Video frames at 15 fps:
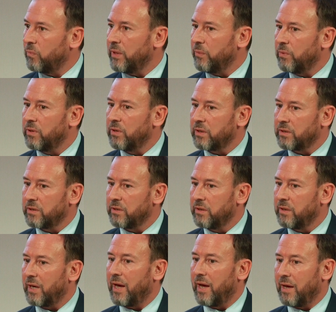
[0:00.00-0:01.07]
we worked
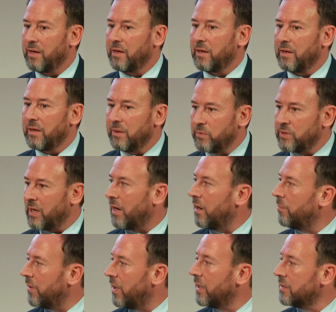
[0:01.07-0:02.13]
there. It was
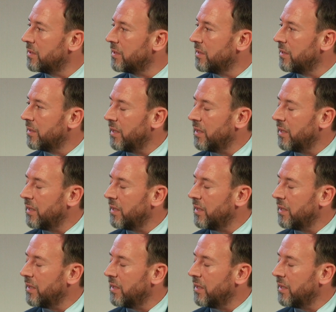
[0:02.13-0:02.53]
our brand.